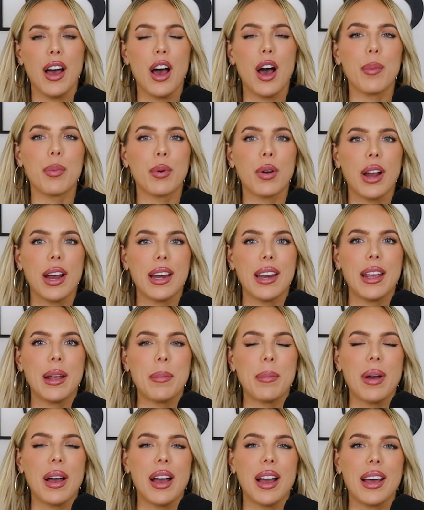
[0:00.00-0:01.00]

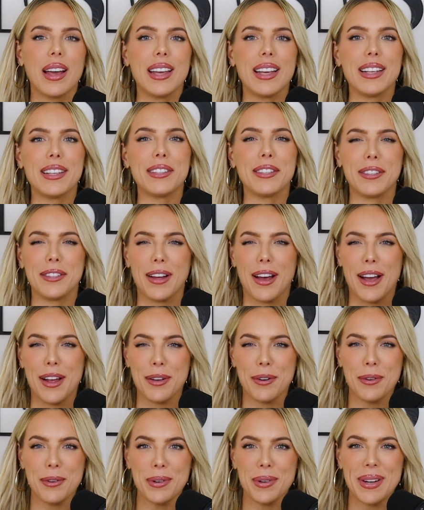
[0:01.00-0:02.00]
upgrading my
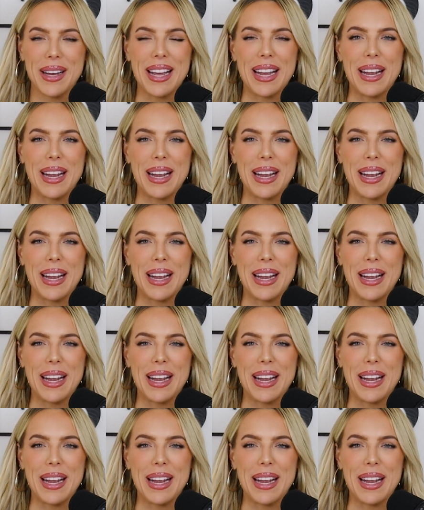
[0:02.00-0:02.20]
style